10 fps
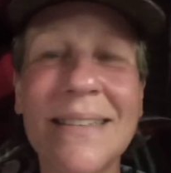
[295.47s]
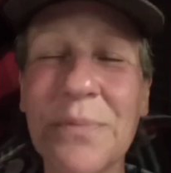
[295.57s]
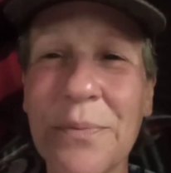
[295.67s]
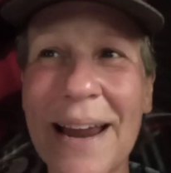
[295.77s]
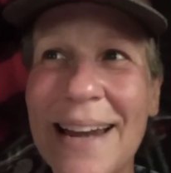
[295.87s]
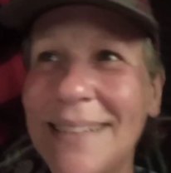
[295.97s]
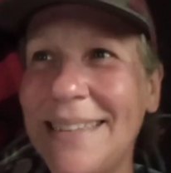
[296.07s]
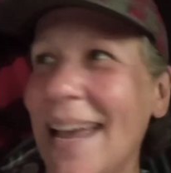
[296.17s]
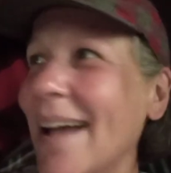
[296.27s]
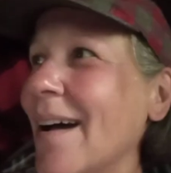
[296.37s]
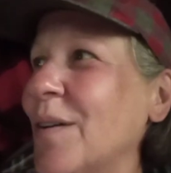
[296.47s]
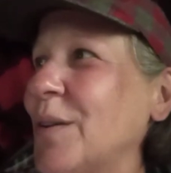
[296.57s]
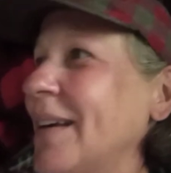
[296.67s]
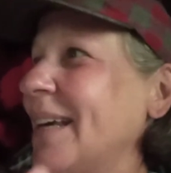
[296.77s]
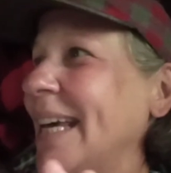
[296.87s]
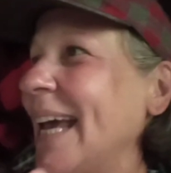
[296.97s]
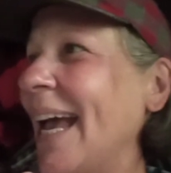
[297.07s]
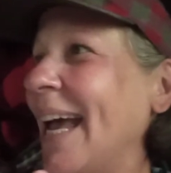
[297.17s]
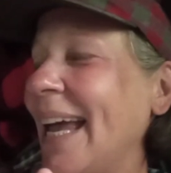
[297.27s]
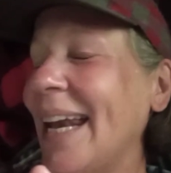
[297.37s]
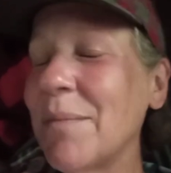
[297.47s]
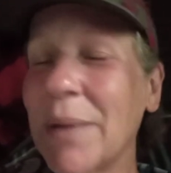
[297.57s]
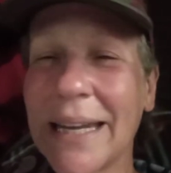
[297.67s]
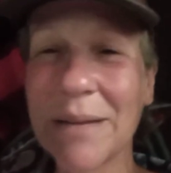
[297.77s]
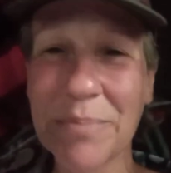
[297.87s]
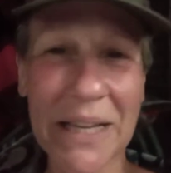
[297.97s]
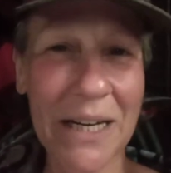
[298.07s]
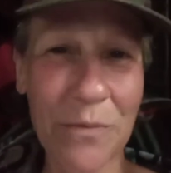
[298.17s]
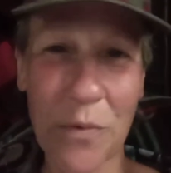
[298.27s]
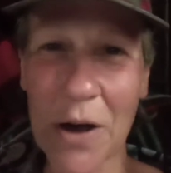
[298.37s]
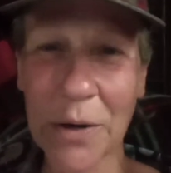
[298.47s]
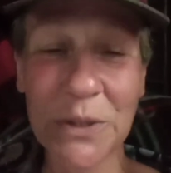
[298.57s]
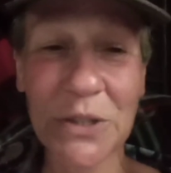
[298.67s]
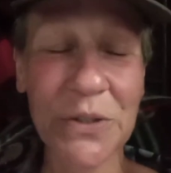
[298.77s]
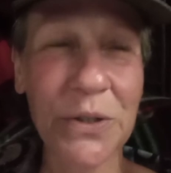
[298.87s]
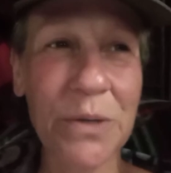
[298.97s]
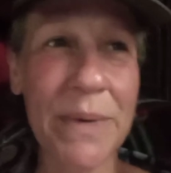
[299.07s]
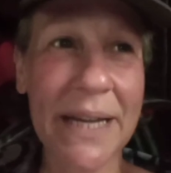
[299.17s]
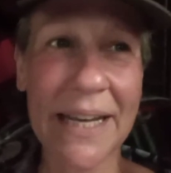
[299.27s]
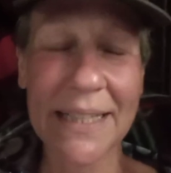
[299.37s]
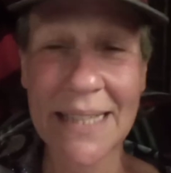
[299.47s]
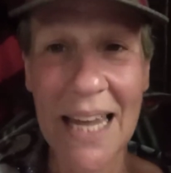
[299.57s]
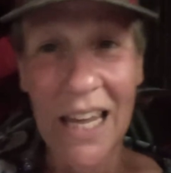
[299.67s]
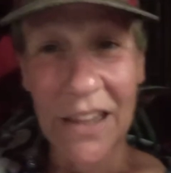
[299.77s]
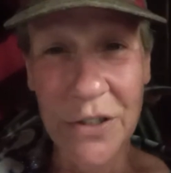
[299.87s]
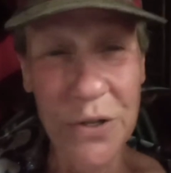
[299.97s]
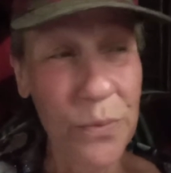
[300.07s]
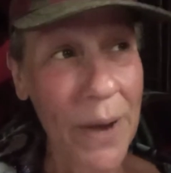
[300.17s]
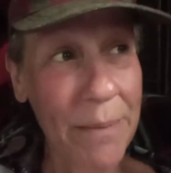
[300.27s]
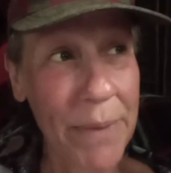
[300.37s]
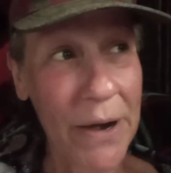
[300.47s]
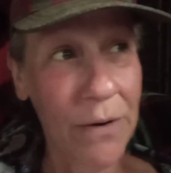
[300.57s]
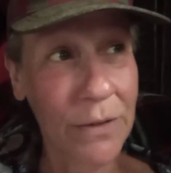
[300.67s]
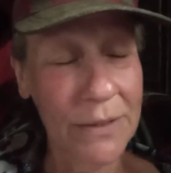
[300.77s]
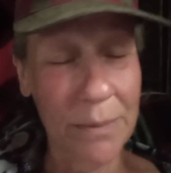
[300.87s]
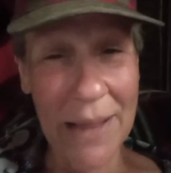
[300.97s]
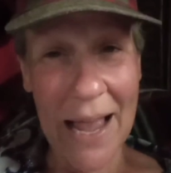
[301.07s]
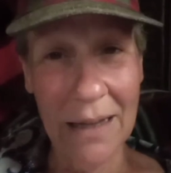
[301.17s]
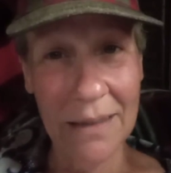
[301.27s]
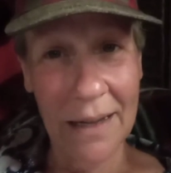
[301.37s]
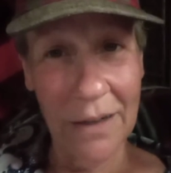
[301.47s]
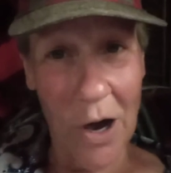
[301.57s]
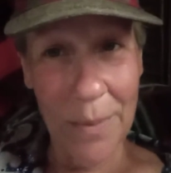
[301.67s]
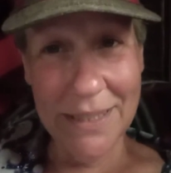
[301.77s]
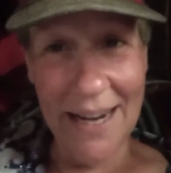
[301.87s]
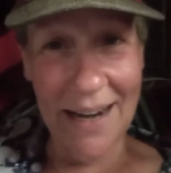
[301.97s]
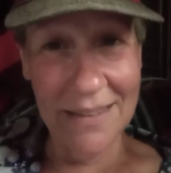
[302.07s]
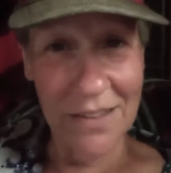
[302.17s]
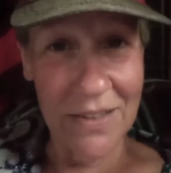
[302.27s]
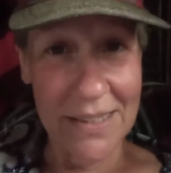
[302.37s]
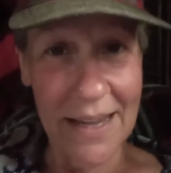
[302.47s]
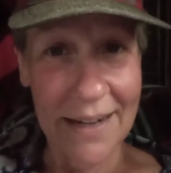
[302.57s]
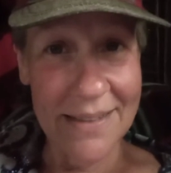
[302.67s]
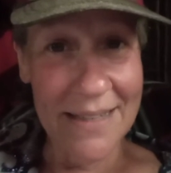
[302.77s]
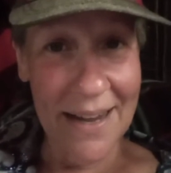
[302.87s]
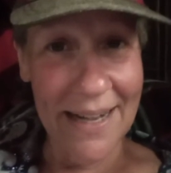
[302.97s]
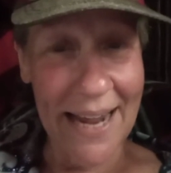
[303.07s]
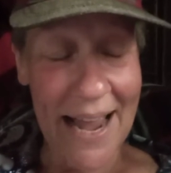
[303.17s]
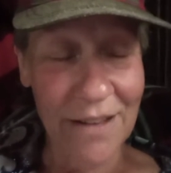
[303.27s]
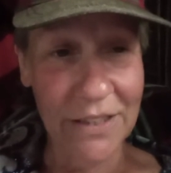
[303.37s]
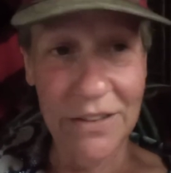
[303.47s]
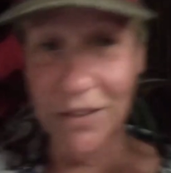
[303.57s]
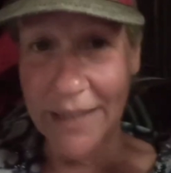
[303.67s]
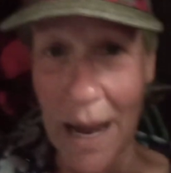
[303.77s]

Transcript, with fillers: It is raining down, and I'm going to get plenty of water, which is good because the two rain barrels, the black uh, garbage cans on the side of the tiny house that just